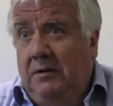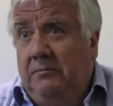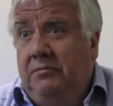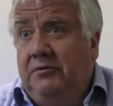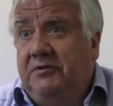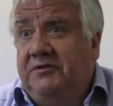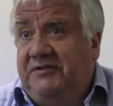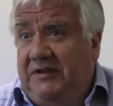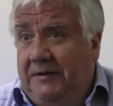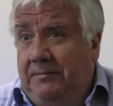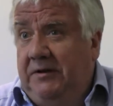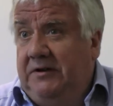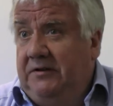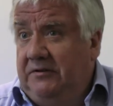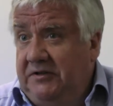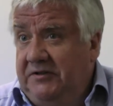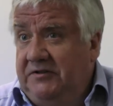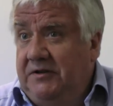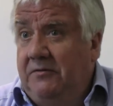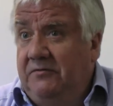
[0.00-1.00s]
but
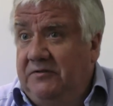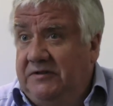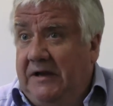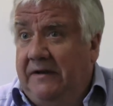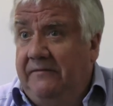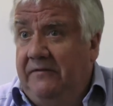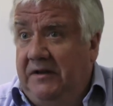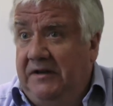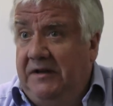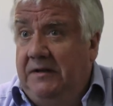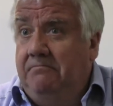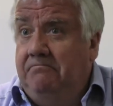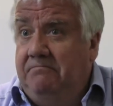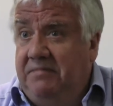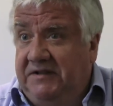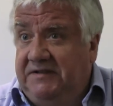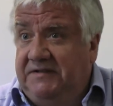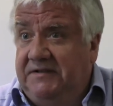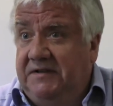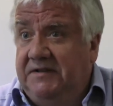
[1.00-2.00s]
typically don't have any
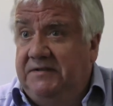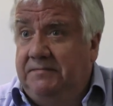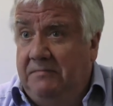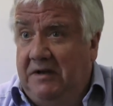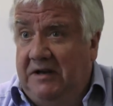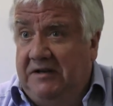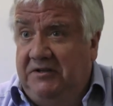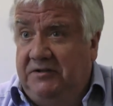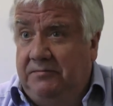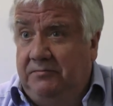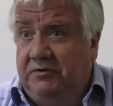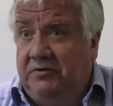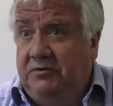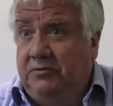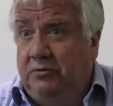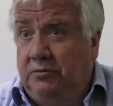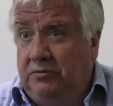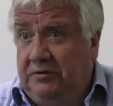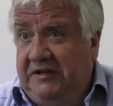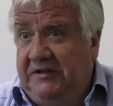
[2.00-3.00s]
business management
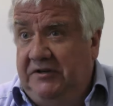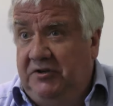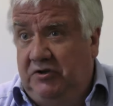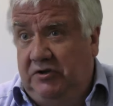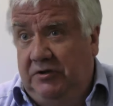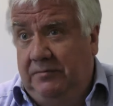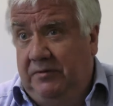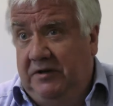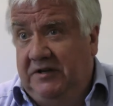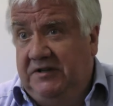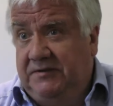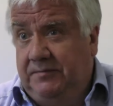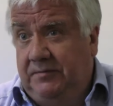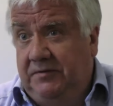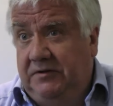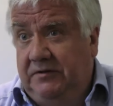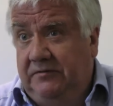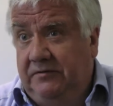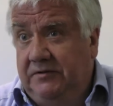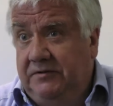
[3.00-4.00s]
or leadership
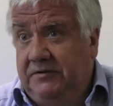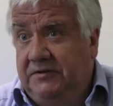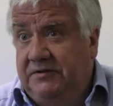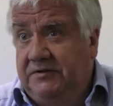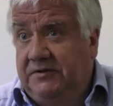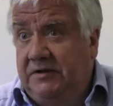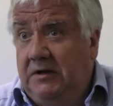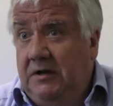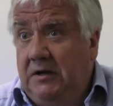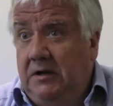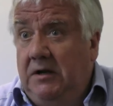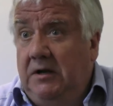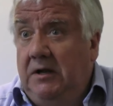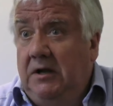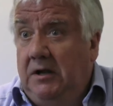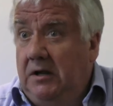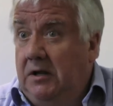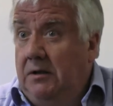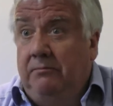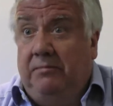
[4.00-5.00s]
experience
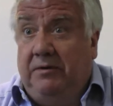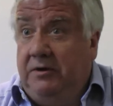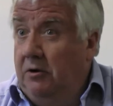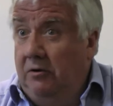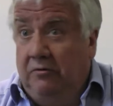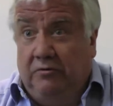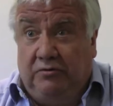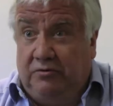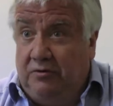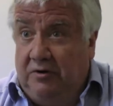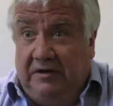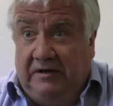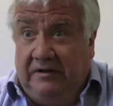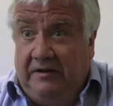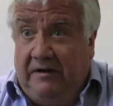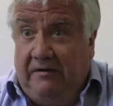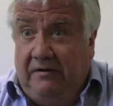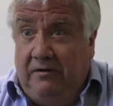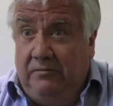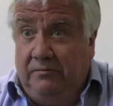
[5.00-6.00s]
beyond running
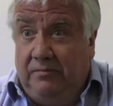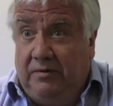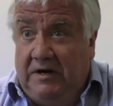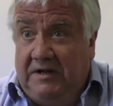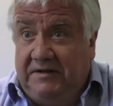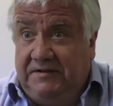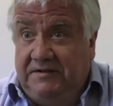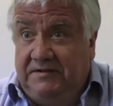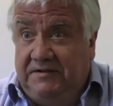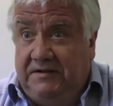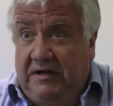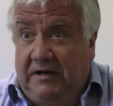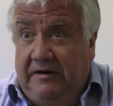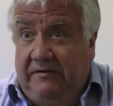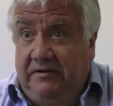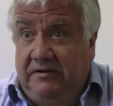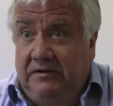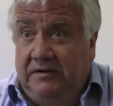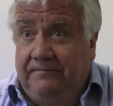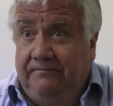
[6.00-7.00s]
their own practice
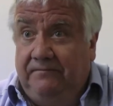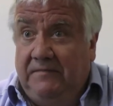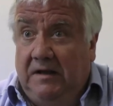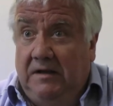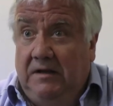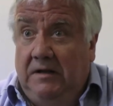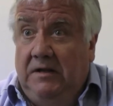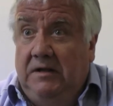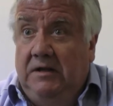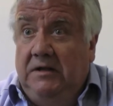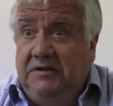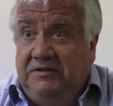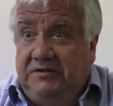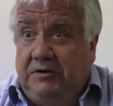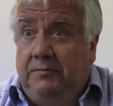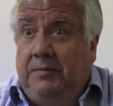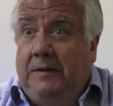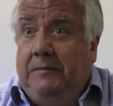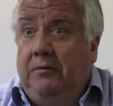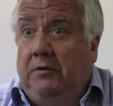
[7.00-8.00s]
area.
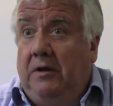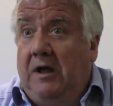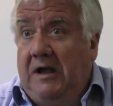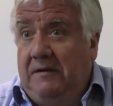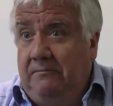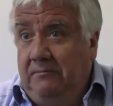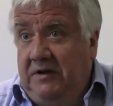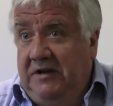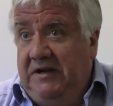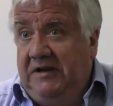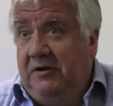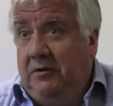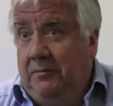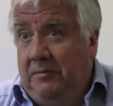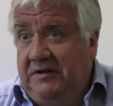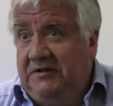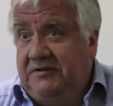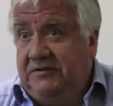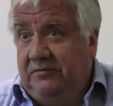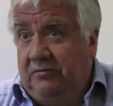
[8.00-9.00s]
So people like me come
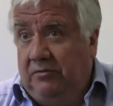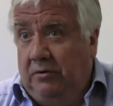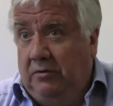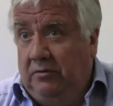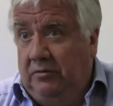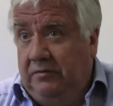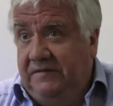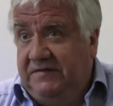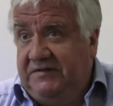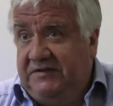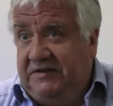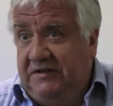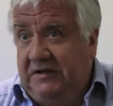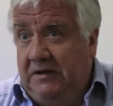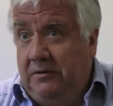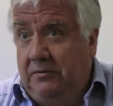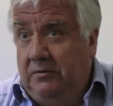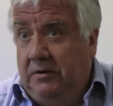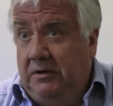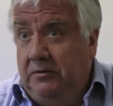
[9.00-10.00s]
into the role of
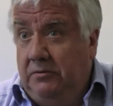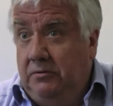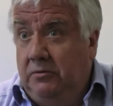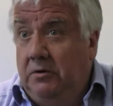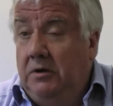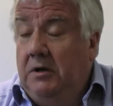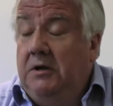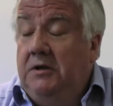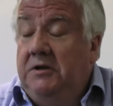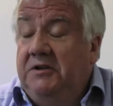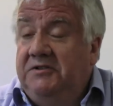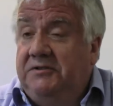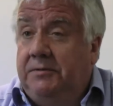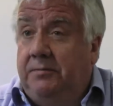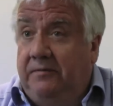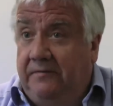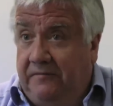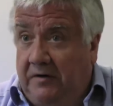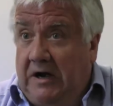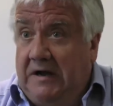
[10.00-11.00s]
COO to
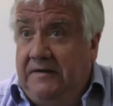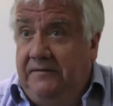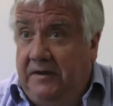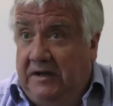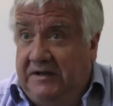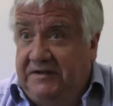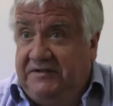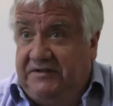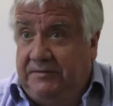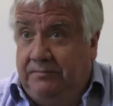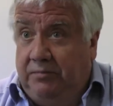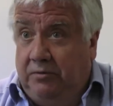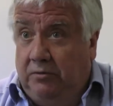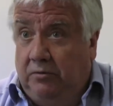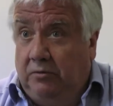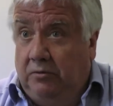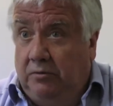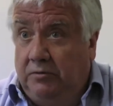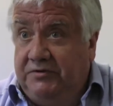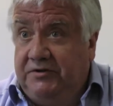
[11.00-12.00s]
provide that
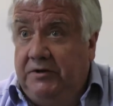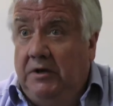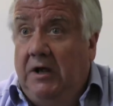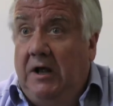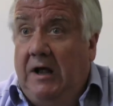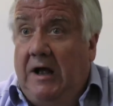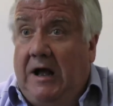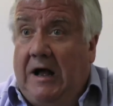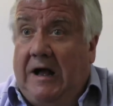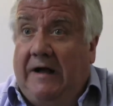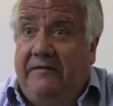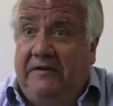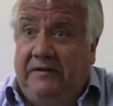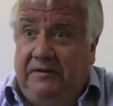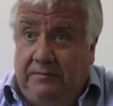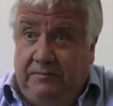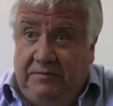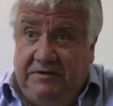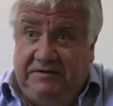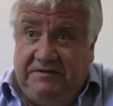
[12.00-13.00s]
support, having
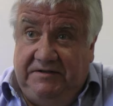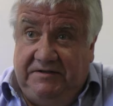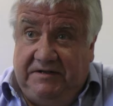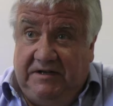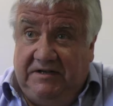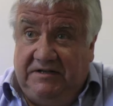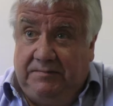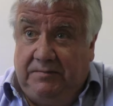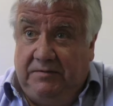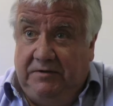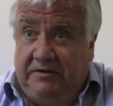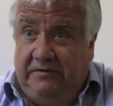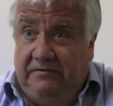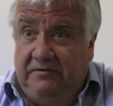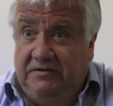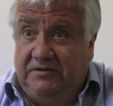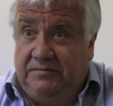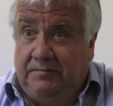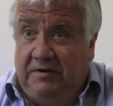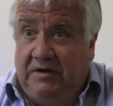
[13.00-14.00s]
the business
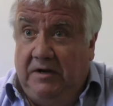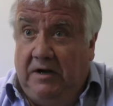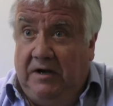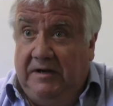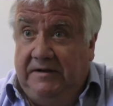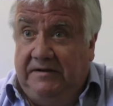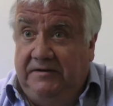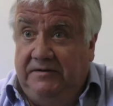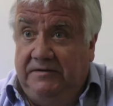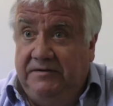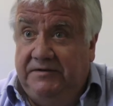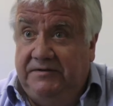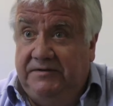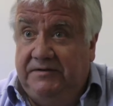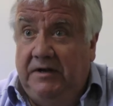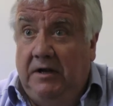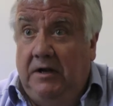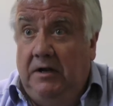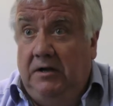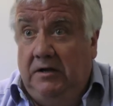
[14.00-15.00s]
experience behind
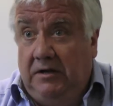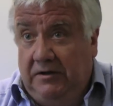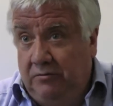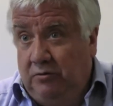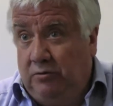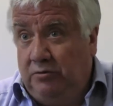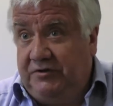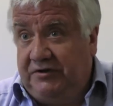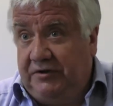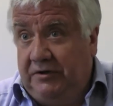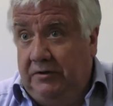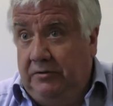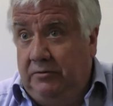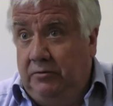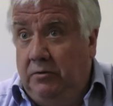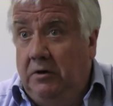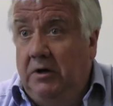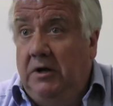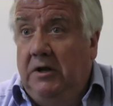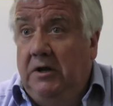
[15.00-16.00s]
us and
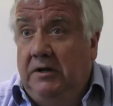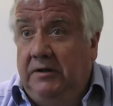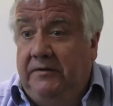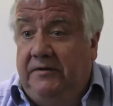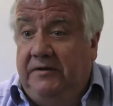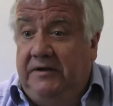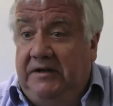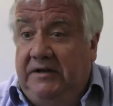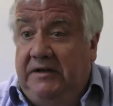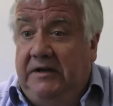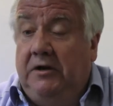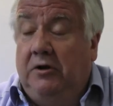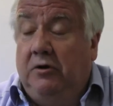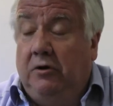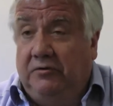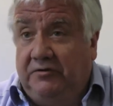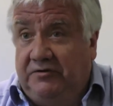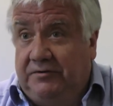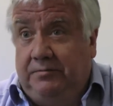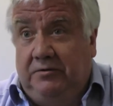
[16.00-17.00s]
also the
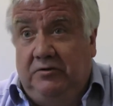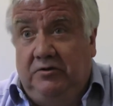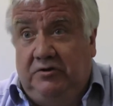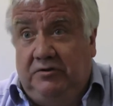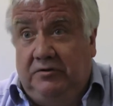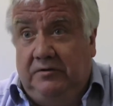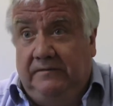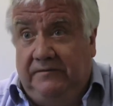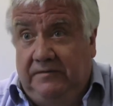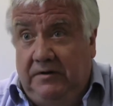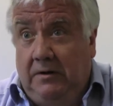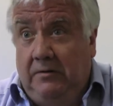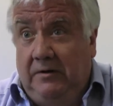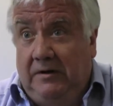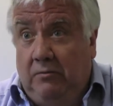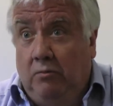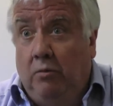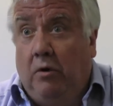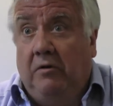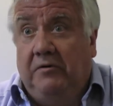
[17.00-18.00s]
contribution of
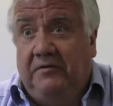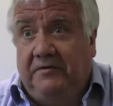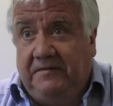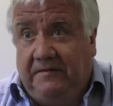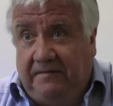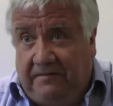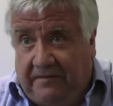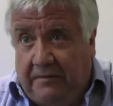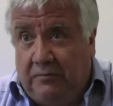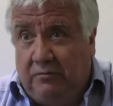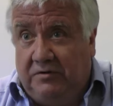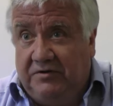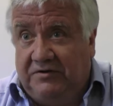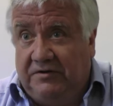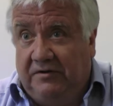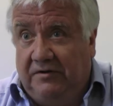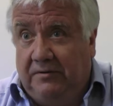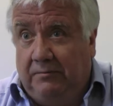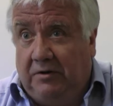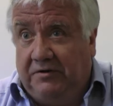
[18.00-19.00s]
knowing what focus
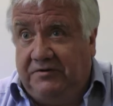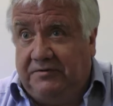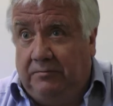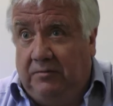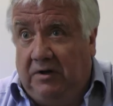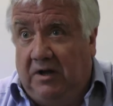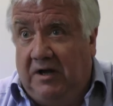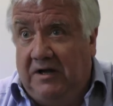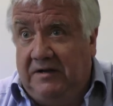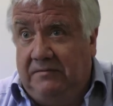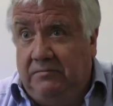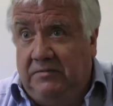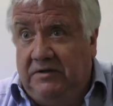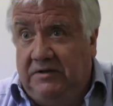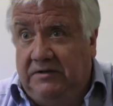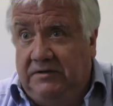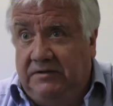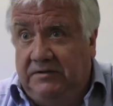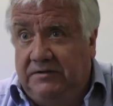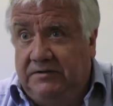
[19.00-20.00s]
on the bottom line
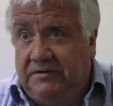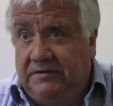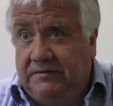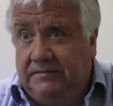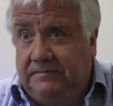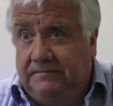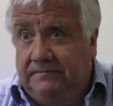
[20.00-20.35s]
means.